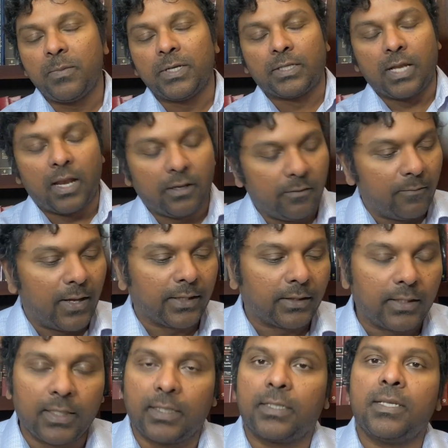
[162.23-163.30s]
tell you one
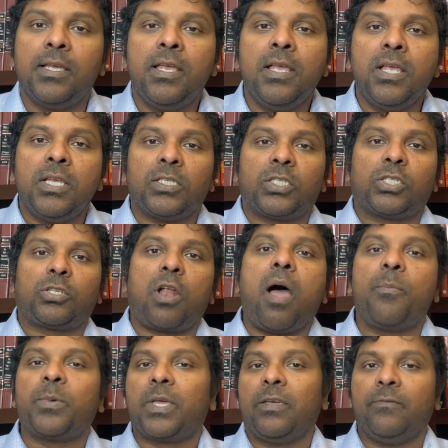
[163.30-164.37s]
thing.
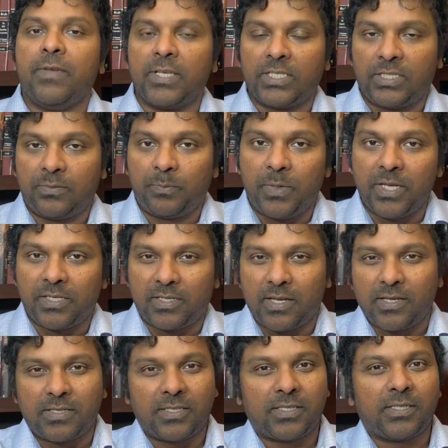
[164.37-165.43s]
Stop giving
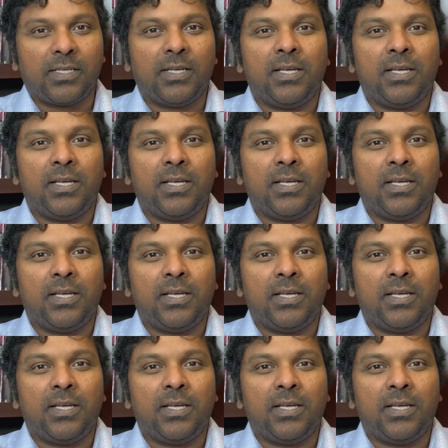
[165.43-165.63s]
speeches